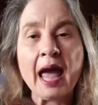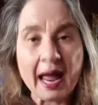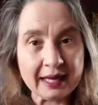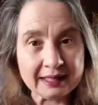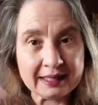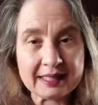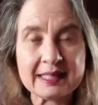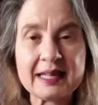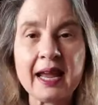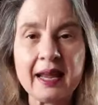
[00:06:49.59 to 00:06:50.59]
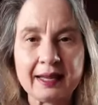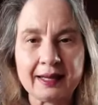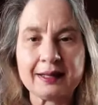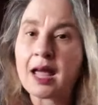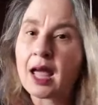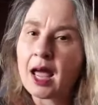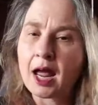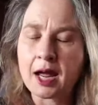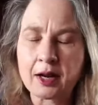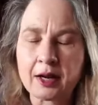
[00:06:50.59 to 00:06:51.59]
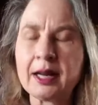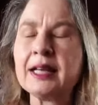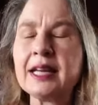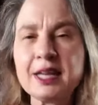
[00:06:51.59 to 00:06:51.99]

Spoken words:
And it has taken an